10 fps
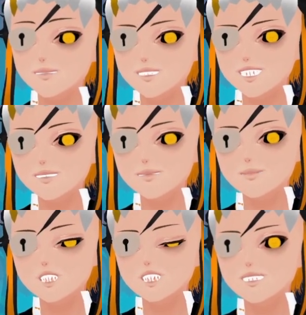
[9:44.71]
because
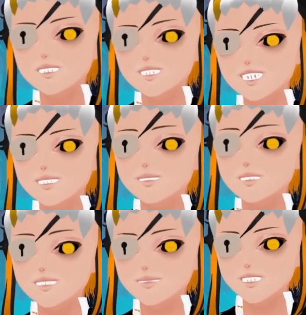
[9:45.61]
all 3 have
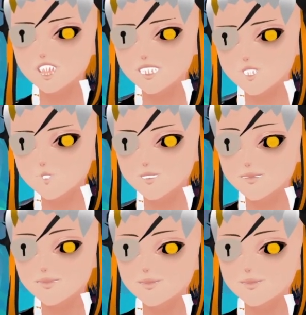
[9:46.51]
really small pools,